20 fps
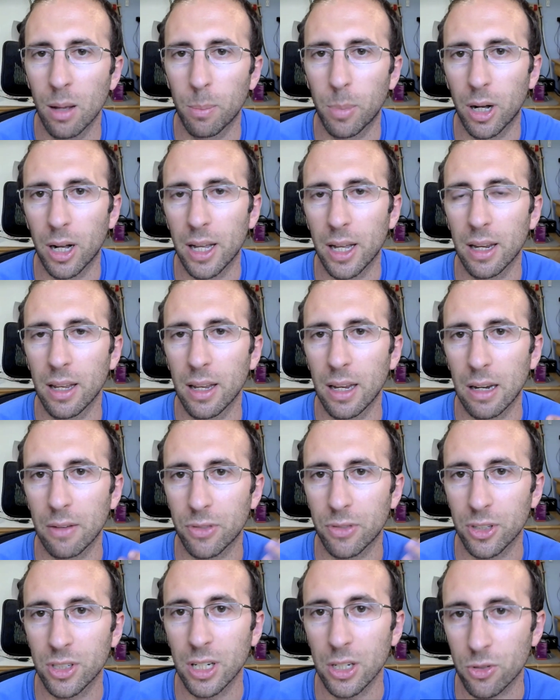But
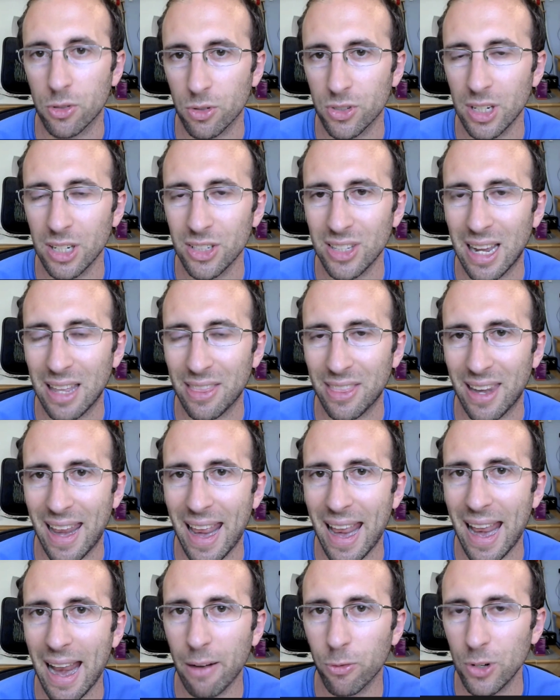if the teacher says that, then
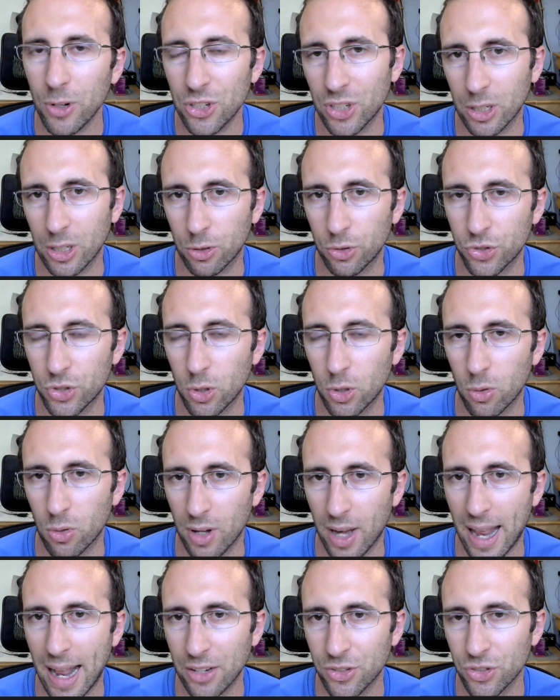every single
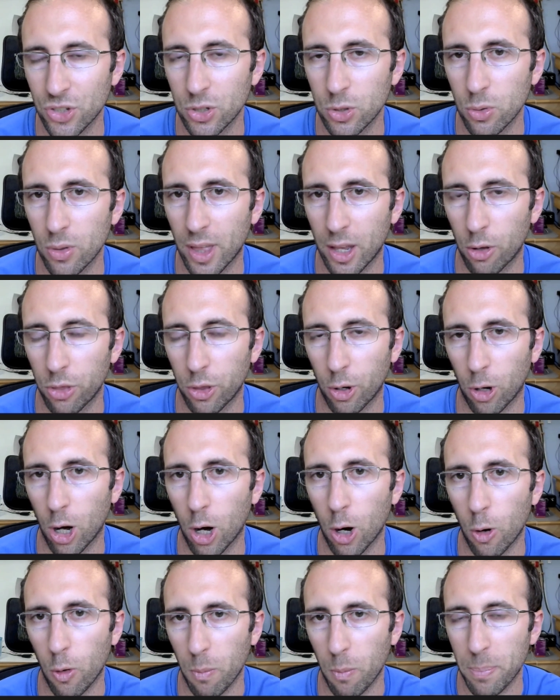student has to do that on their
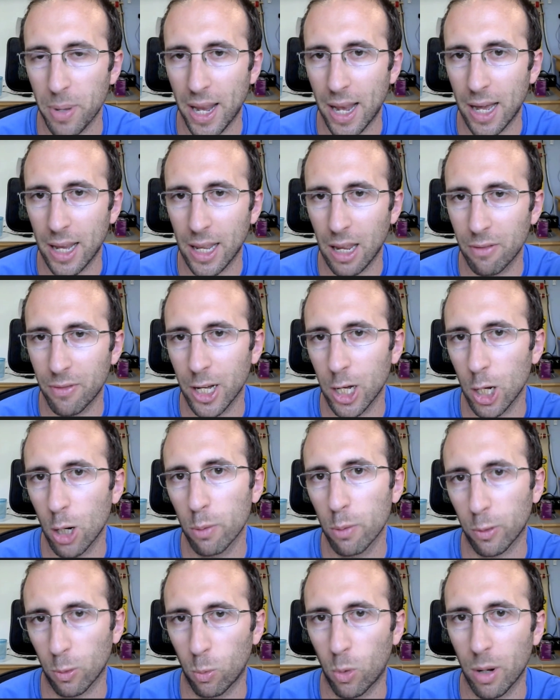own. Pinning a
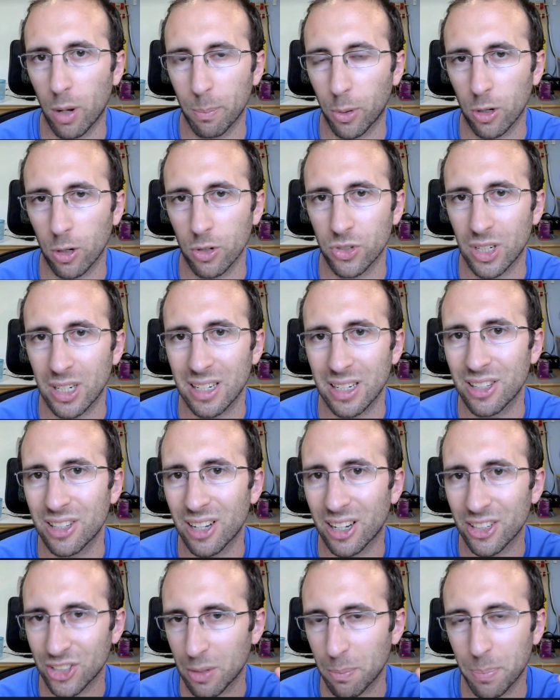video for one person
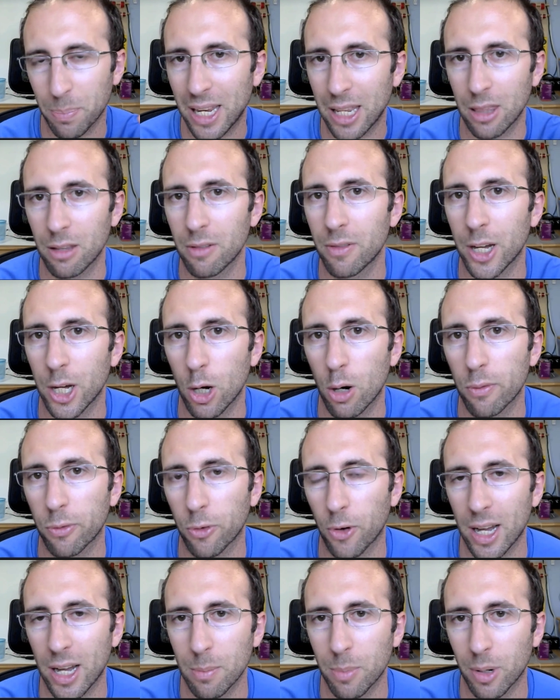doesn't pin the video
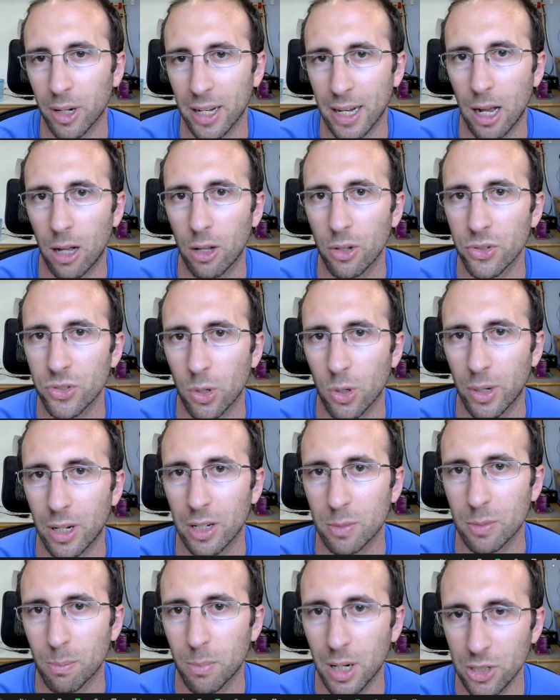for anybody else. So it
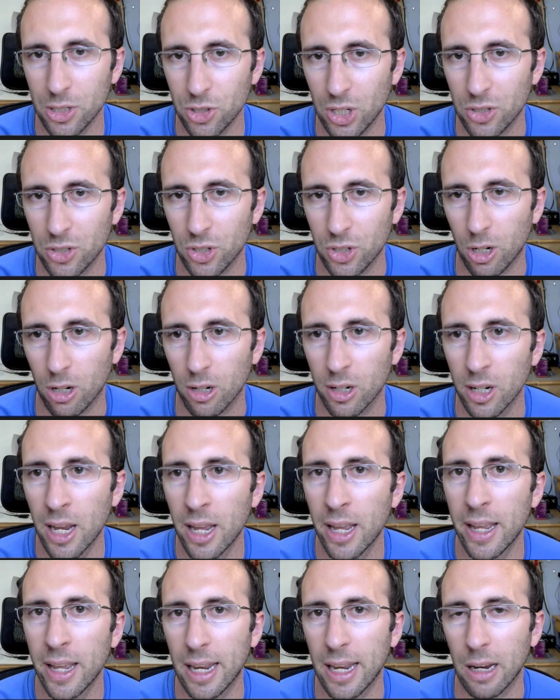is much easier
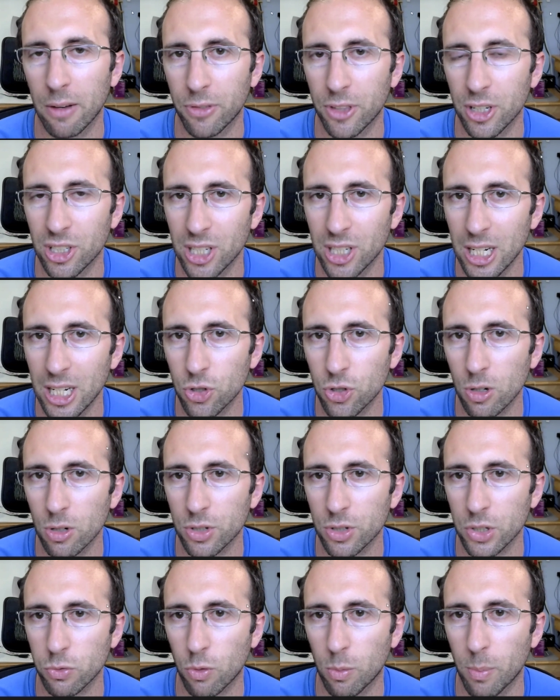if the teacher
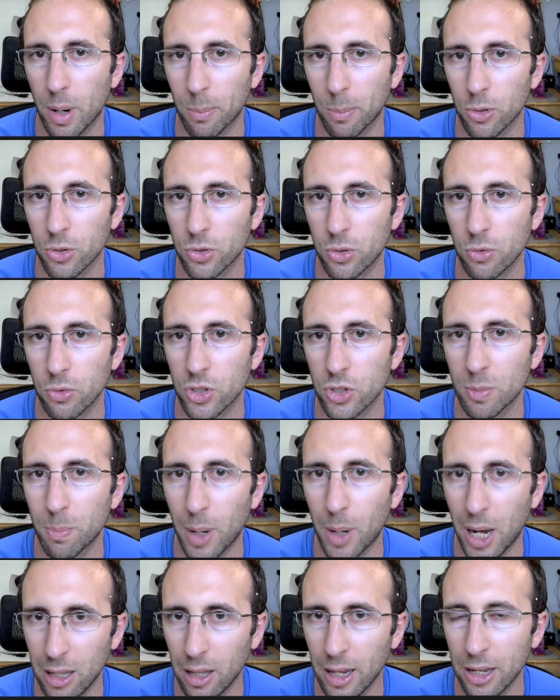just remembers to
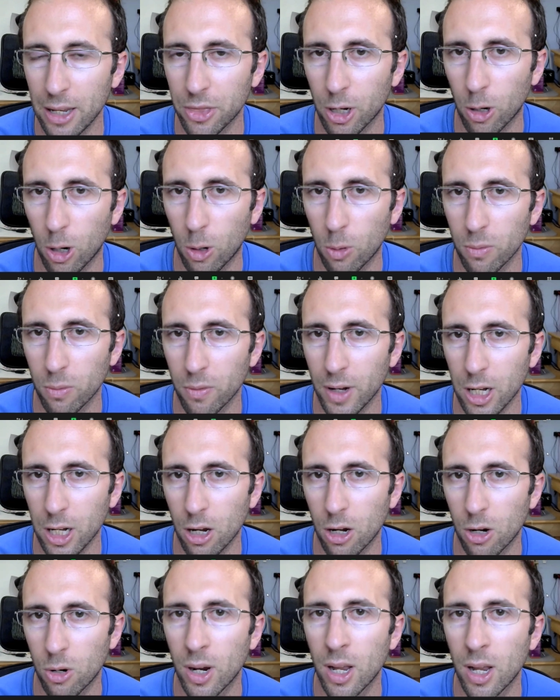spotlight their own
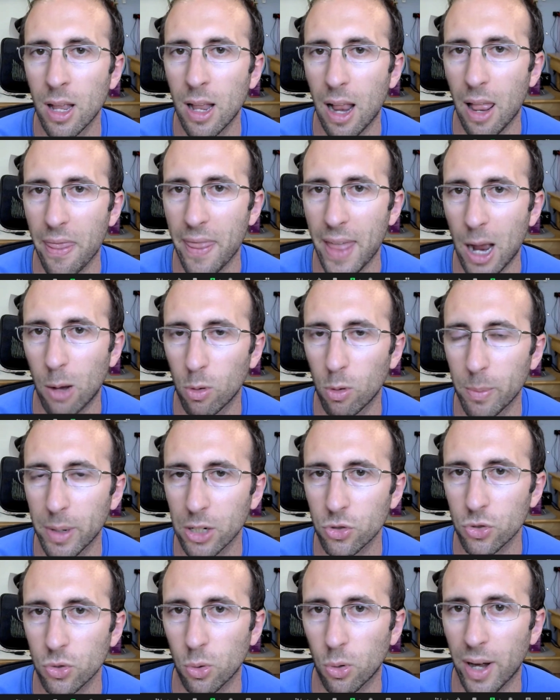video, and that will
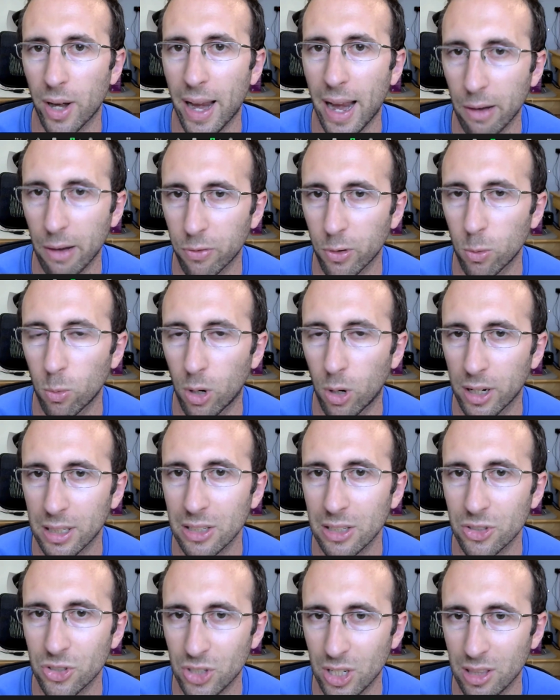make sure everyone
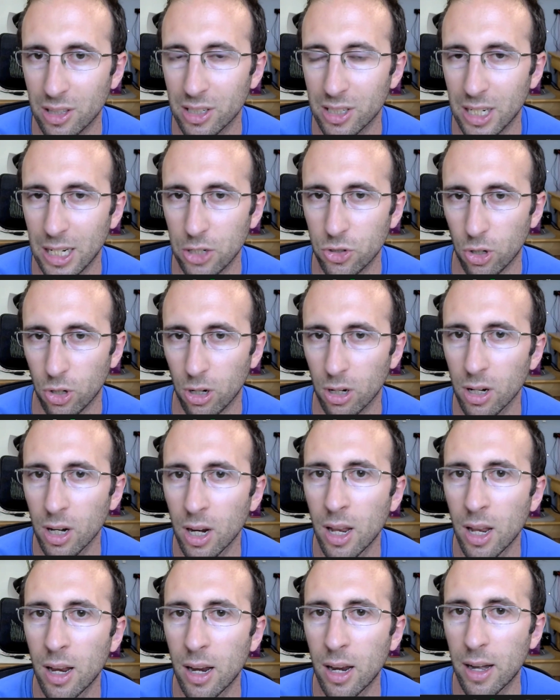can see the teacher.
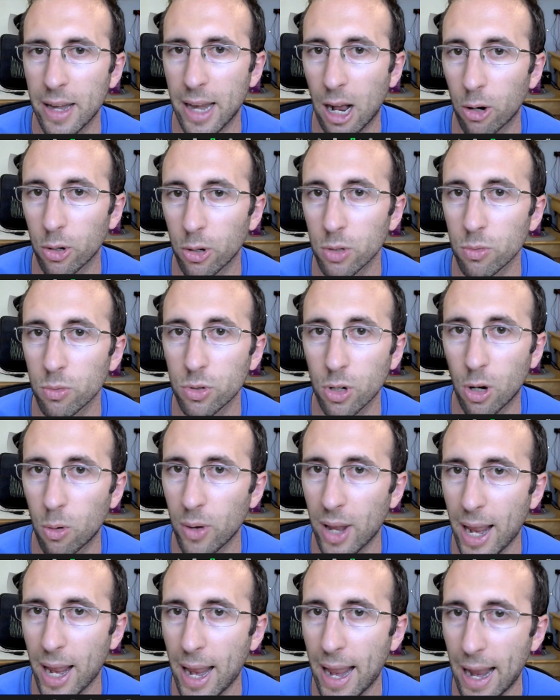Now, you
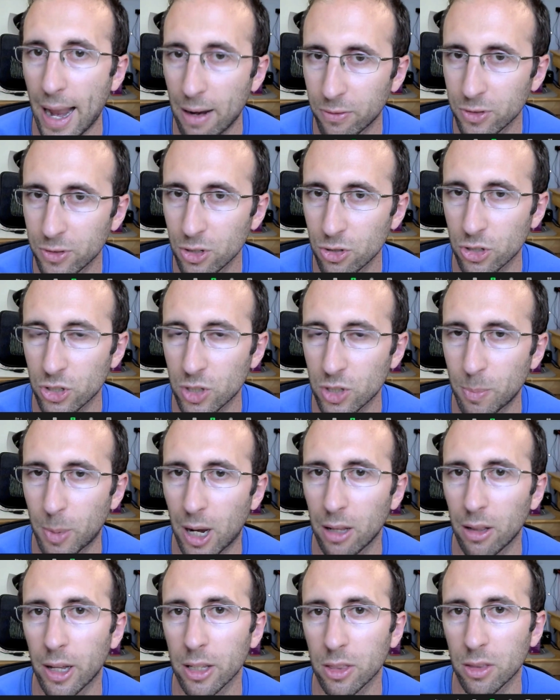don't have to just
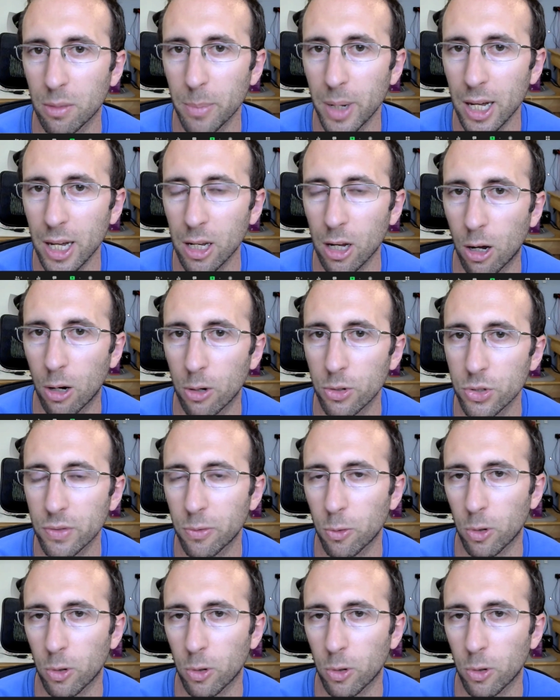spotlight the meeting host.